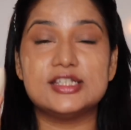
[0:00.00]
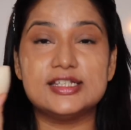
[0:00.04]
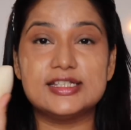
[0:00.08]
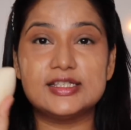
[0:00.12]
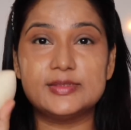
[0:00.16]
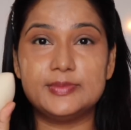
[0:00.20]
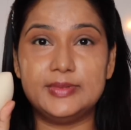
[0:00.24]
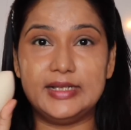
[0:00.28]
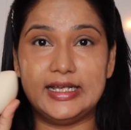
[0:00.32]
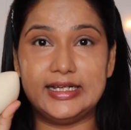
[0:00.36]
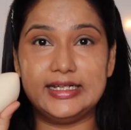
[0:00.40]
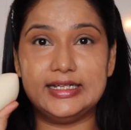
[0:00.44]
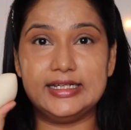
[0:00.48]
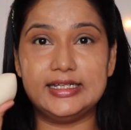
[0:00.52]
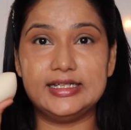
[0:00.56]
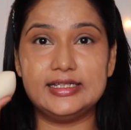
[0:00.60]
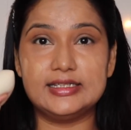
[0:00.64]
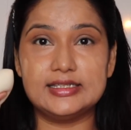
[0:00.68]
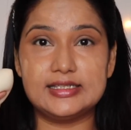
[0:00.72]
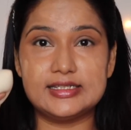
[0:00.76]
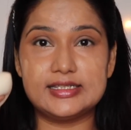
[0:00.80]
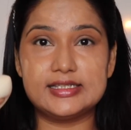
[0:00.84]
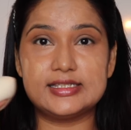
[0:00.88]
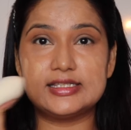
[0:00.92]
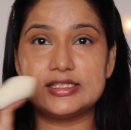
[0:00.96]
she is
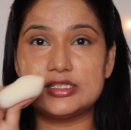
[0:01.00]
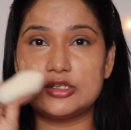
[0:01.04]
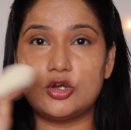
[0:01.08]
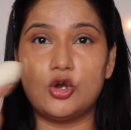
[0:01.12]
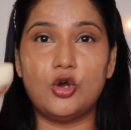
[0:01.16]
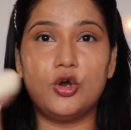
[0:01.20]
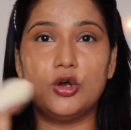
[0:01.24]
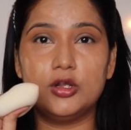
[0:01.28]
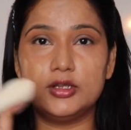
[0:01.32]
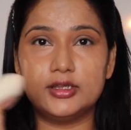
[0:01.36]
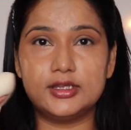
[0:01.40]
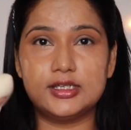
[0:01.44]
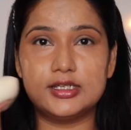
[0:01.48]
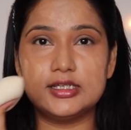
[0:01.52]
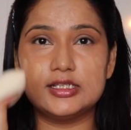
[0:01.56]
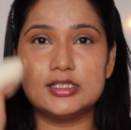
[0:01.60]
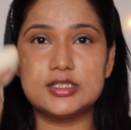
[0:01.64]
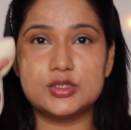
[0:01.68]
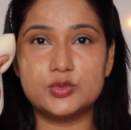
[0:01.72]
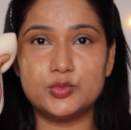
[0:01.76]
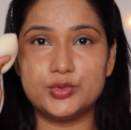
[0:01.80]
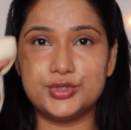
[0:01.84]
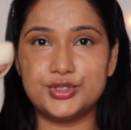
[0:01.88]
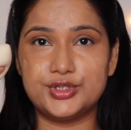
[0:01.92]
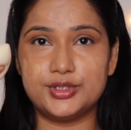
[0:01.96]
blending this all
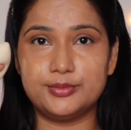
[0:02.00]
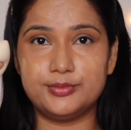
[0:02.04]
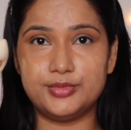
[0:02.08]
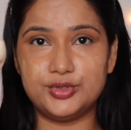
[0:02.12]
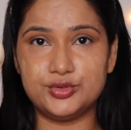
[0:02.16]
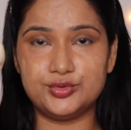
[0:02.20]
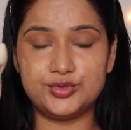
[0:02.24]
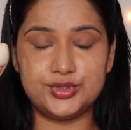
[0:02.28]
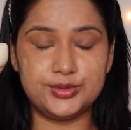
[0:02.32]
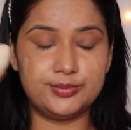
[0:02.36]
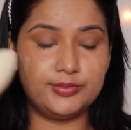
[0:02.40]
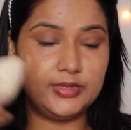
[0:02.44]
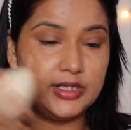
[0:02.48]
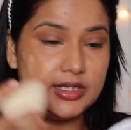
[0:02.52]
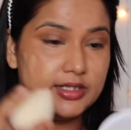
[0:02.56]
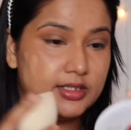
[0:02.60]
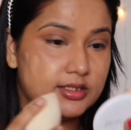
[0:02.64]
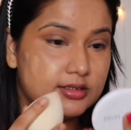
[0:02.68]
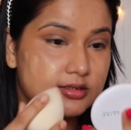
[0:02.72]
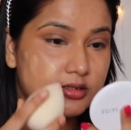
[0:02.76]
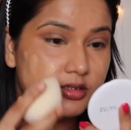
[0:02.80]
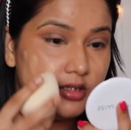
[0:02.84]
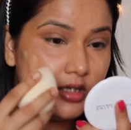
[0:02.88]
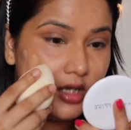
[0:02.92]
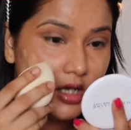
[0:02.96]
things with a beauty
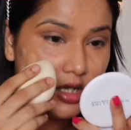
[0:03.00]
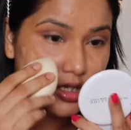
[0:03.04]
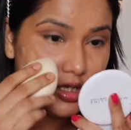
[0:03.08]
blender.